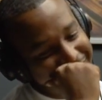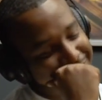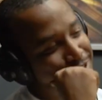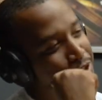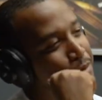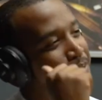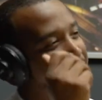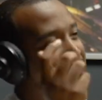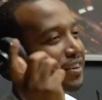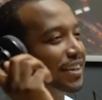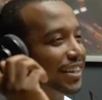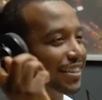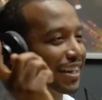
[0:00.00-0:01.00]
stupid
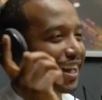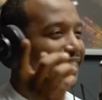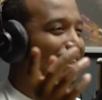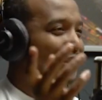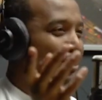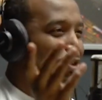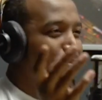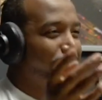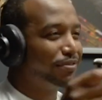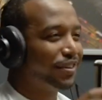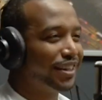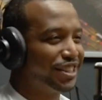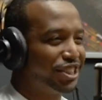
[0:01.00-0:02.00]
funny. I like stupid yeah.
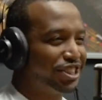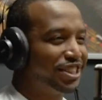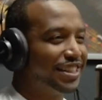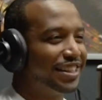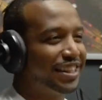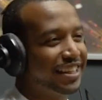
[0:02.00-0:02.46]
funny shit.